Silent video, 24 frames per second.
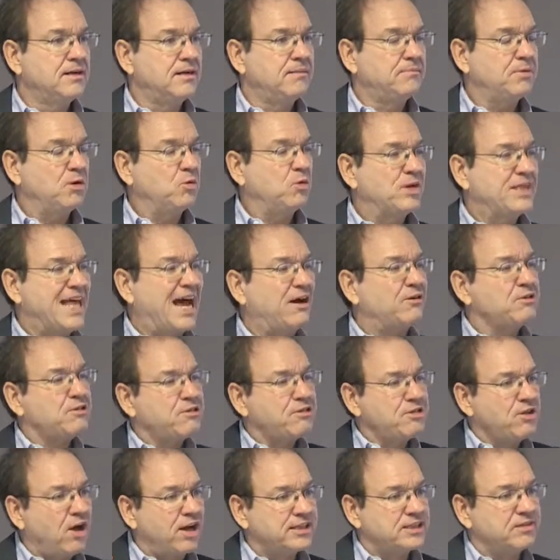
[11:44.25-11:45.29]
but without
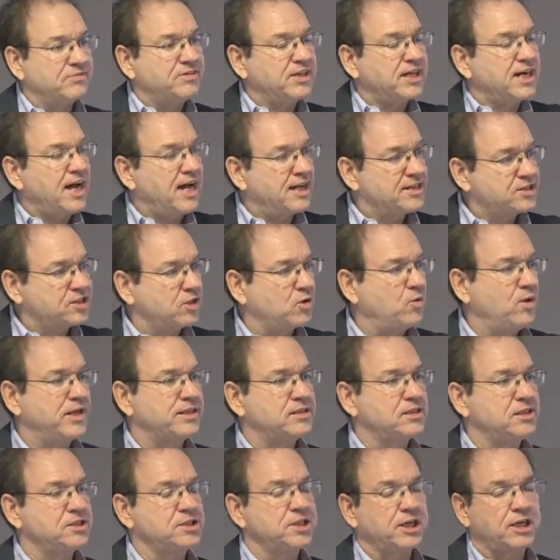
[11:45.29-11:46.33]
thought of the
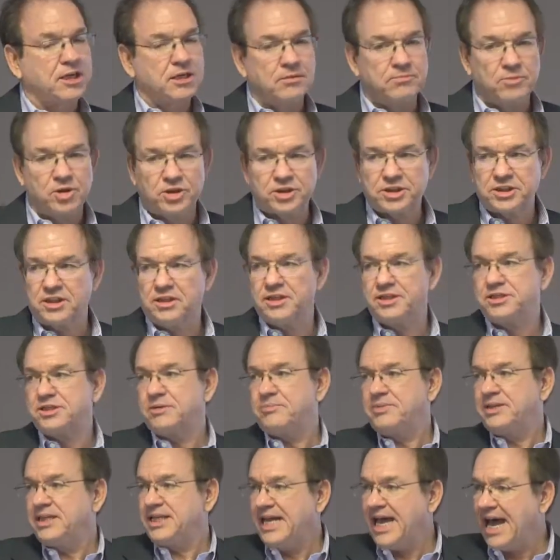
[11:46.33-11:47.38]
consequences, the
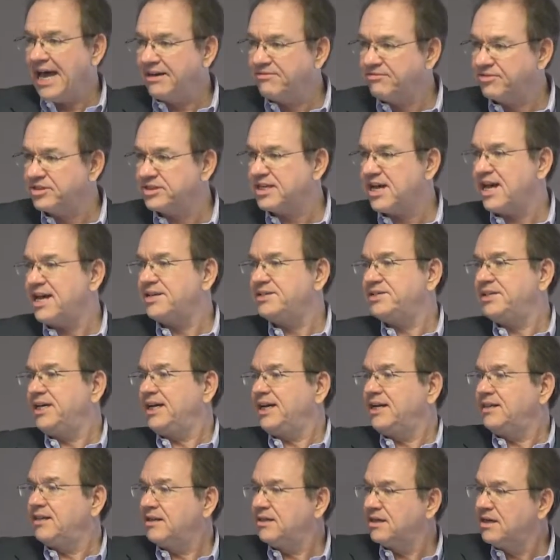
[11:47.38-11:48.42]
commercialism and the advertising
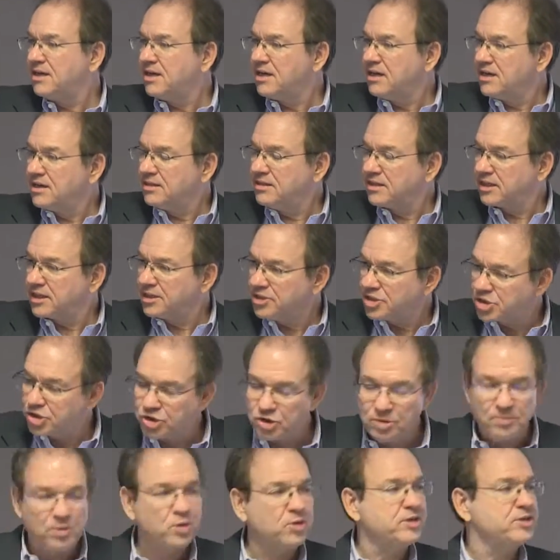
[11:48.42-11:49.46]
and the
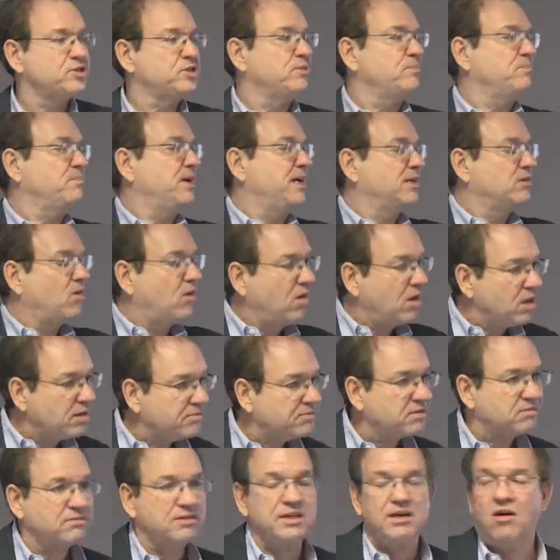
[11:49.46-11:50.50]
consumerism and all of
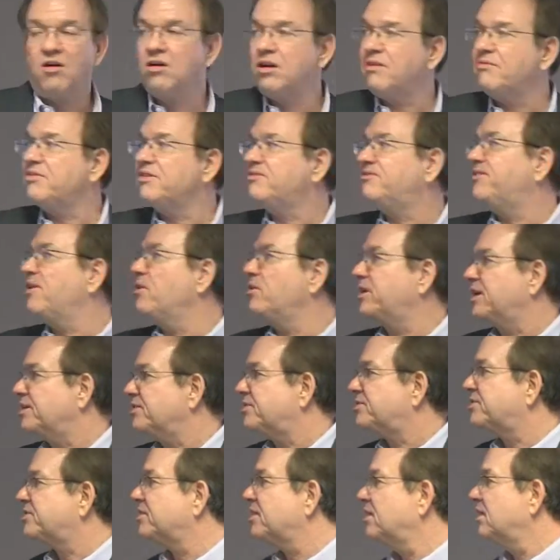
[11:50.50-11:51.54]
the
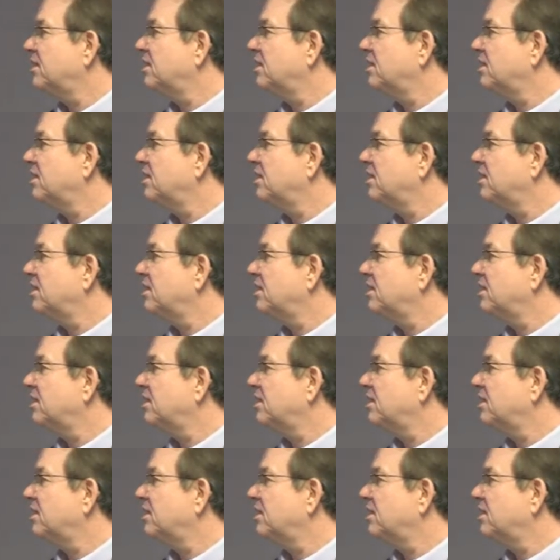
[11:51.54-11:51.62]
focus.